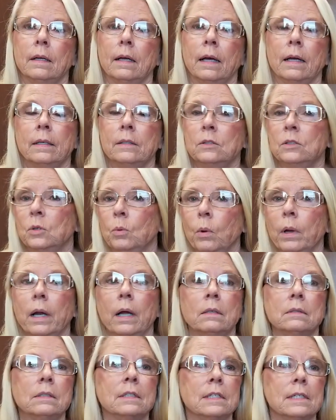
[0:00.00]
I don't know what
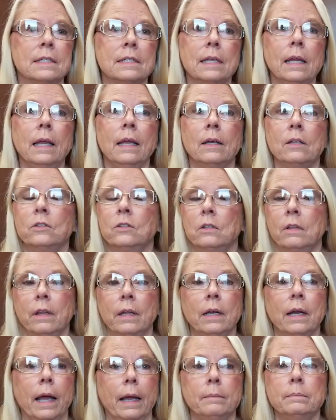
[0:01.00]
else to say other
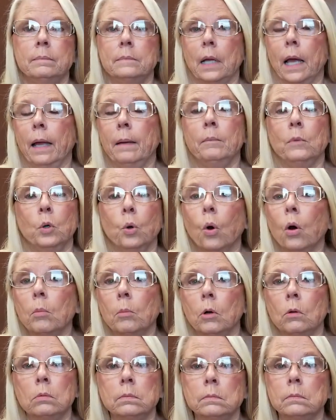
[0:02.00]
than I'm
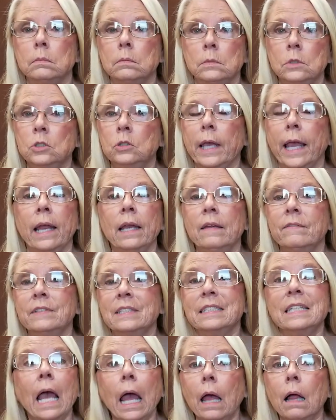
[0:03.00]
normal. You can't even
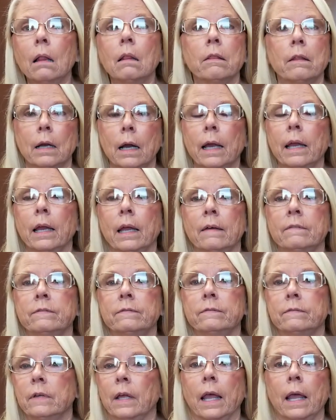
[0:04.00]
tell that I have
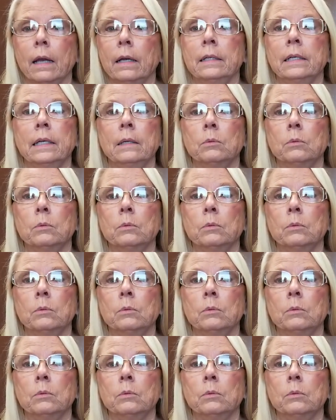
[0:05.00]
had a knee